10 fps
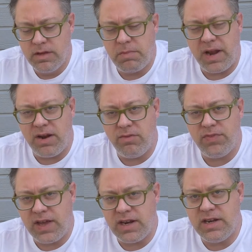but I don't
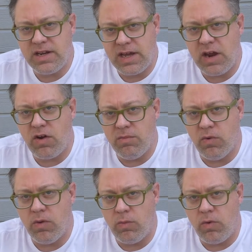think I need to carry
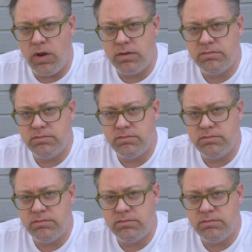more than one.